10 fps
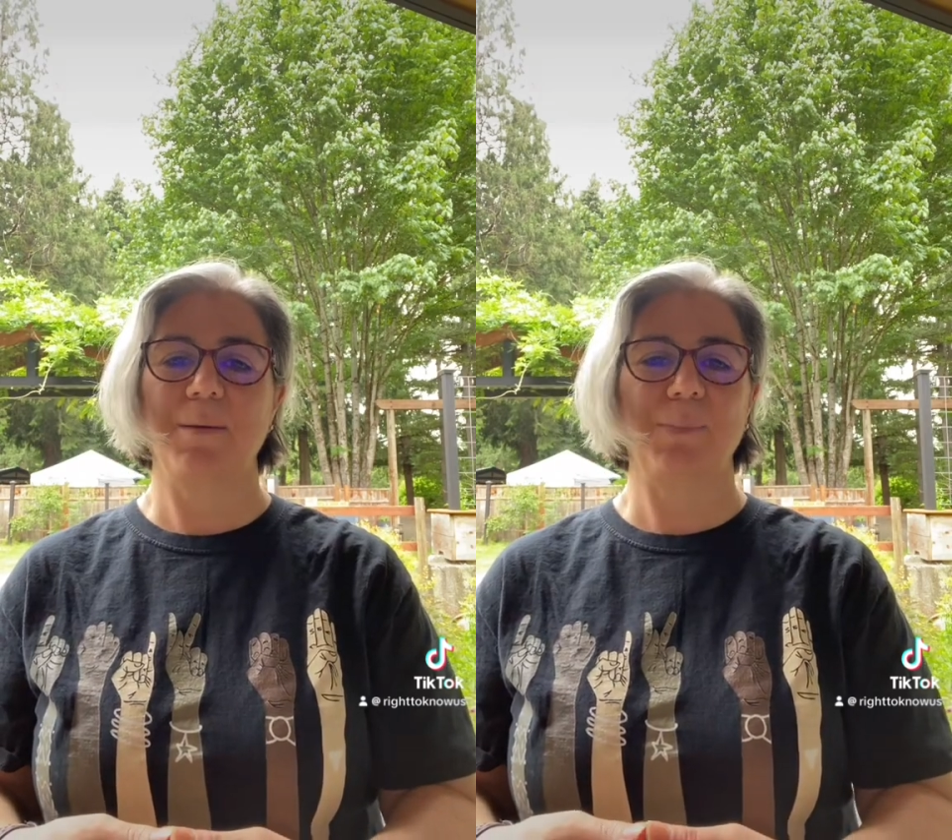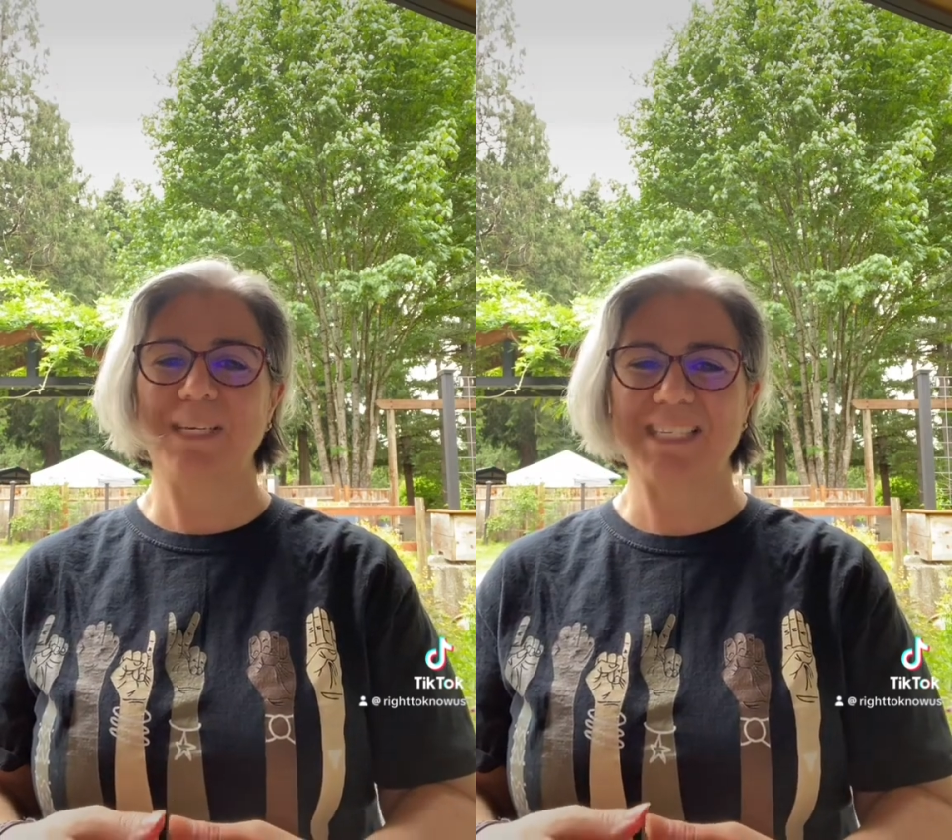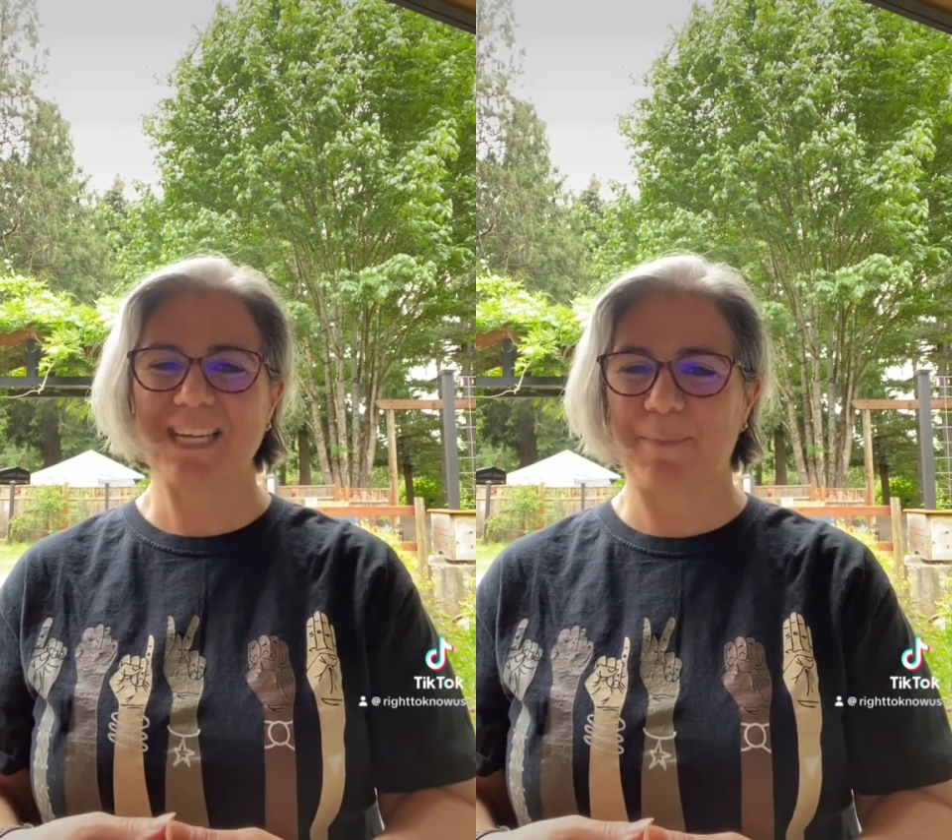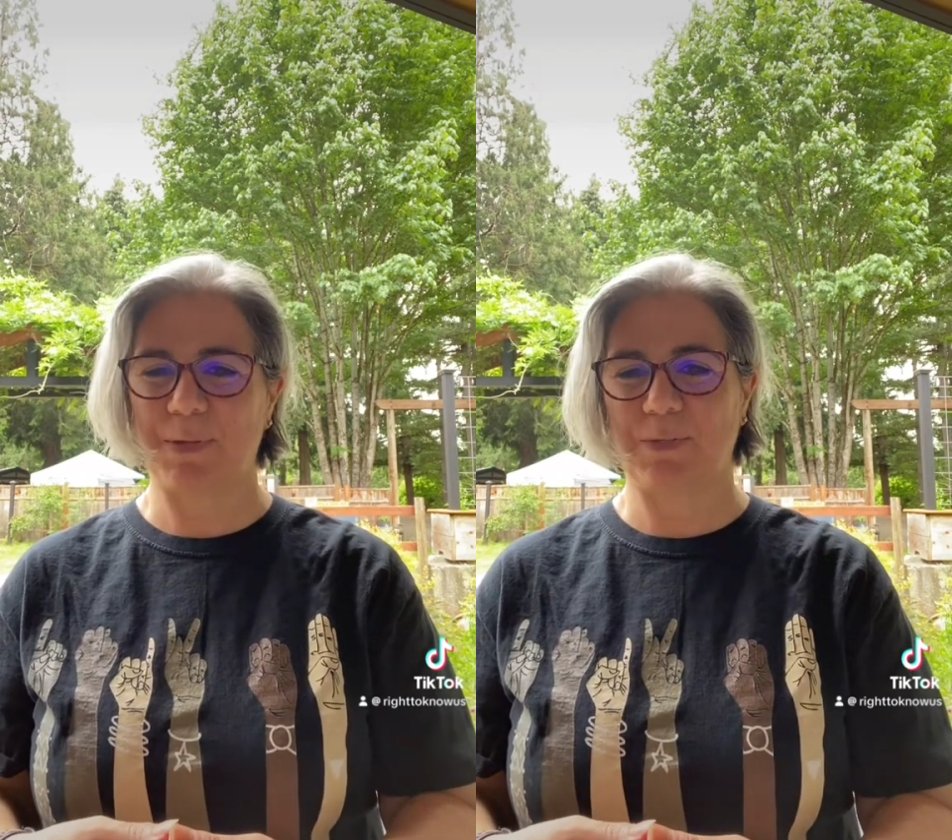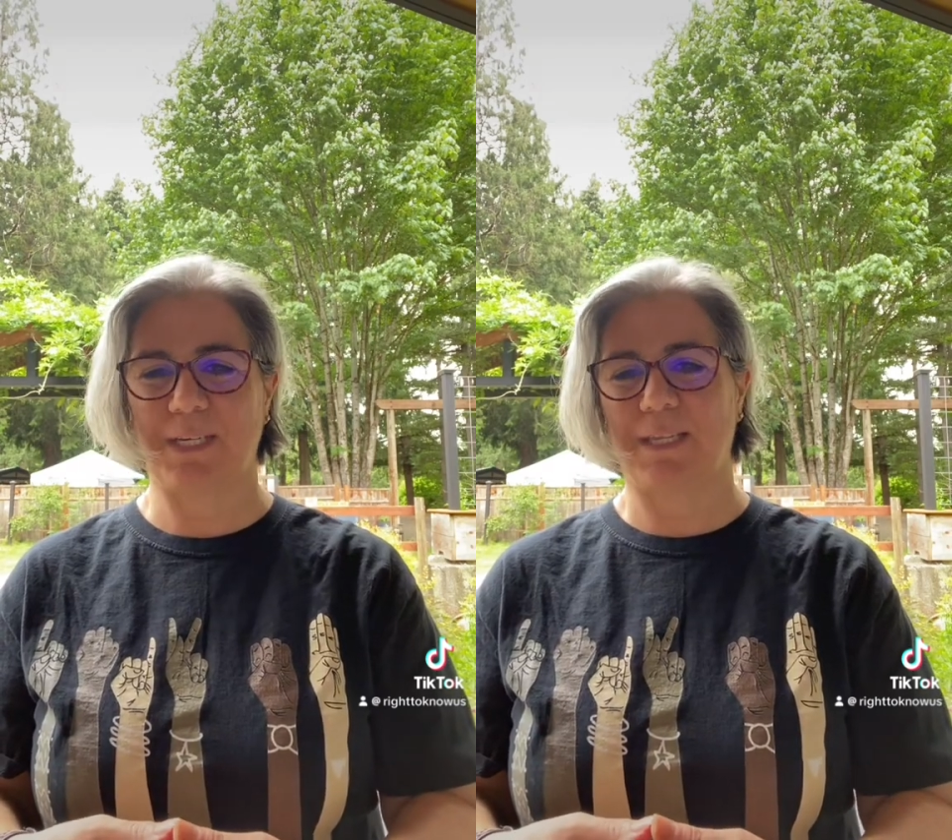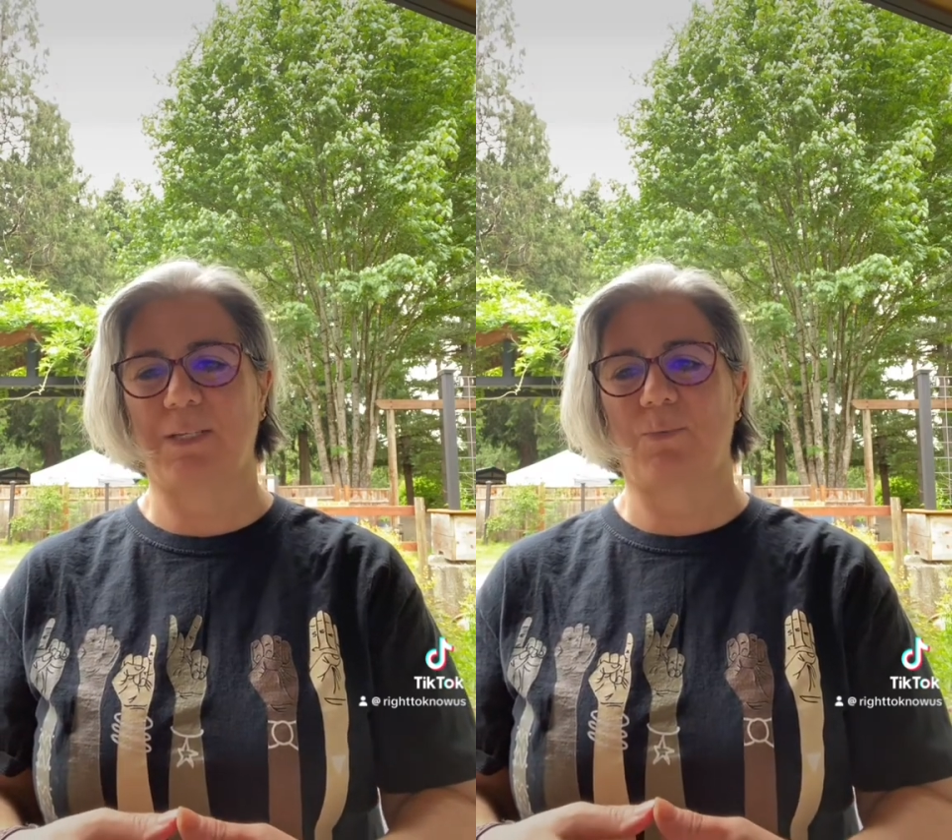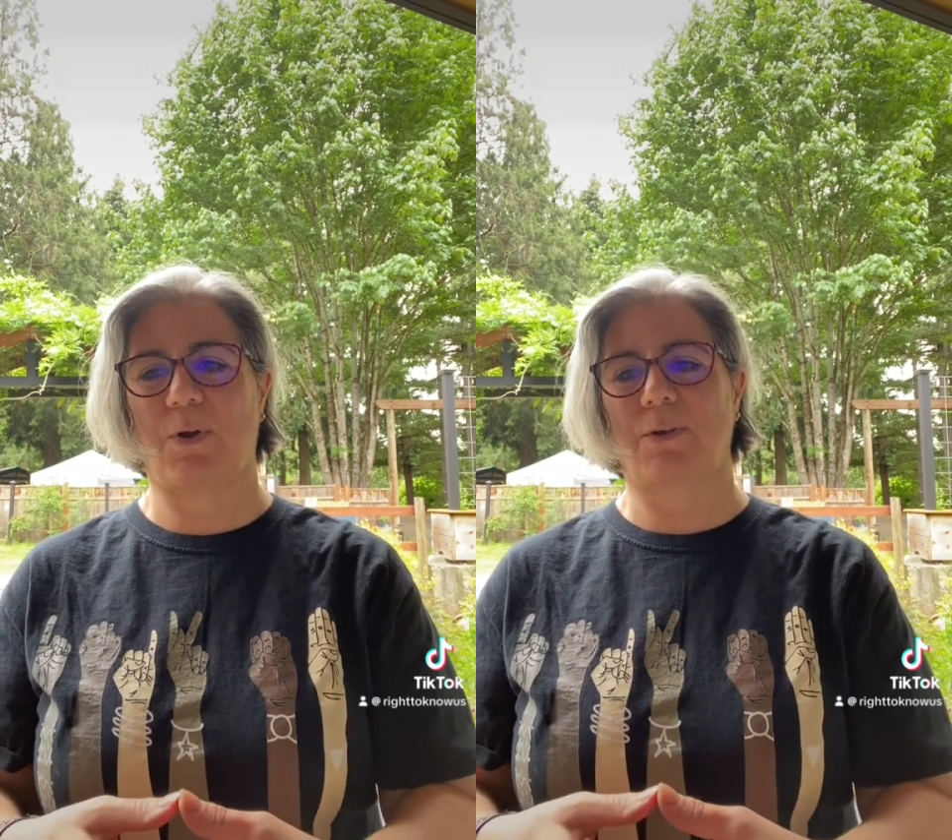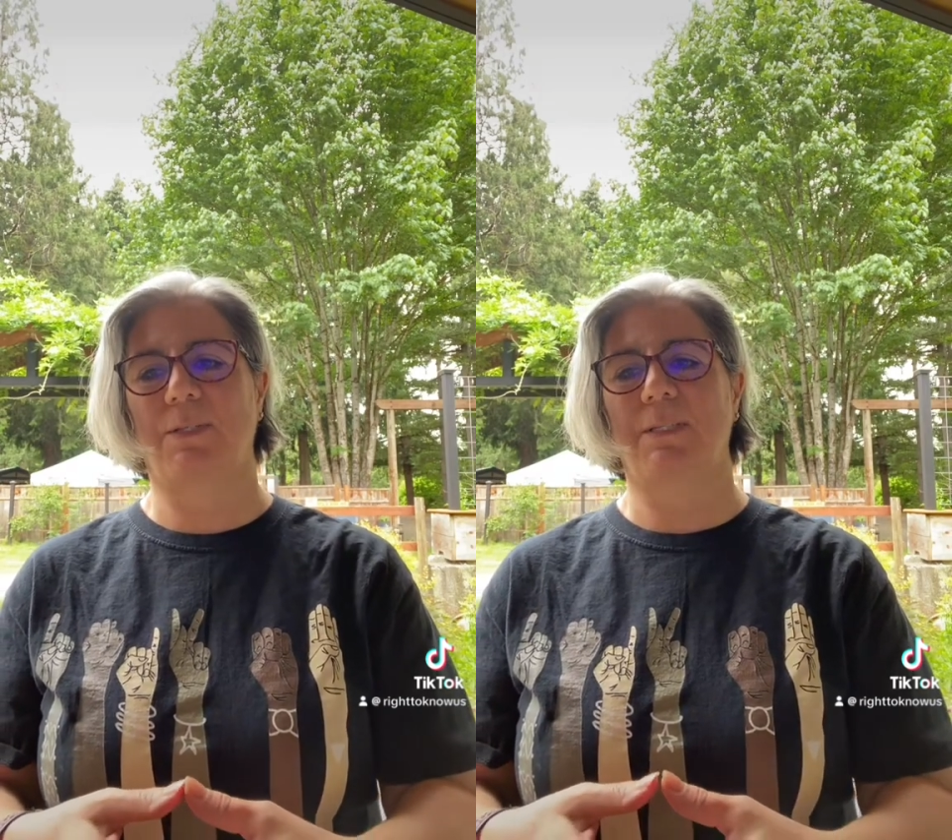Please stop using these
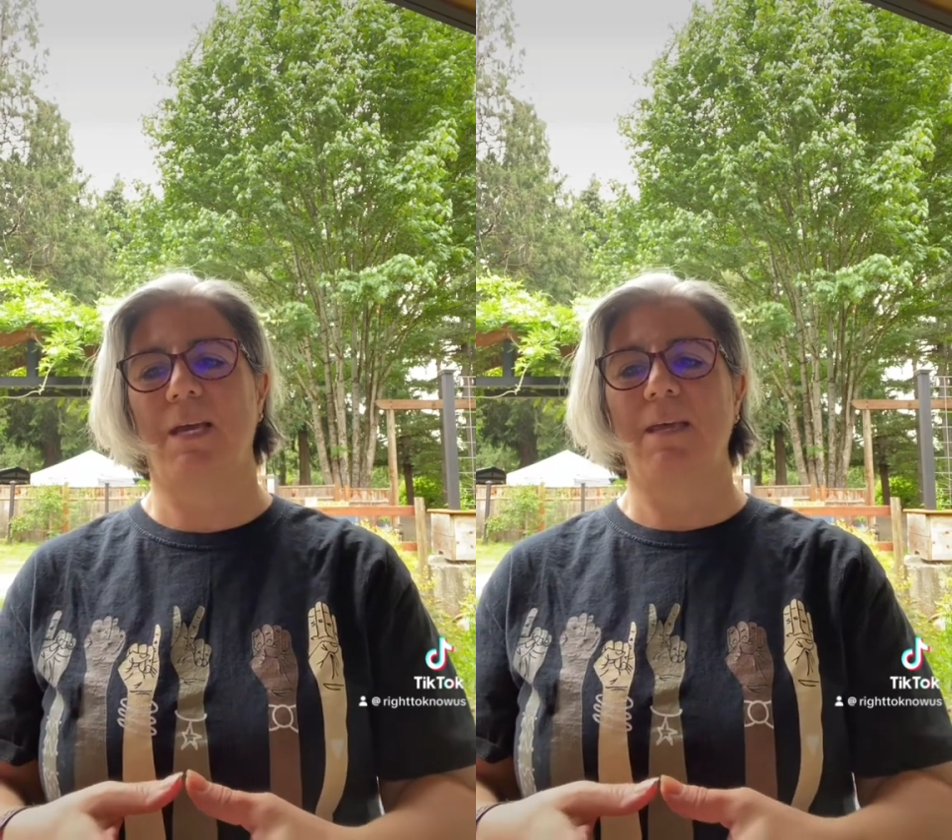words.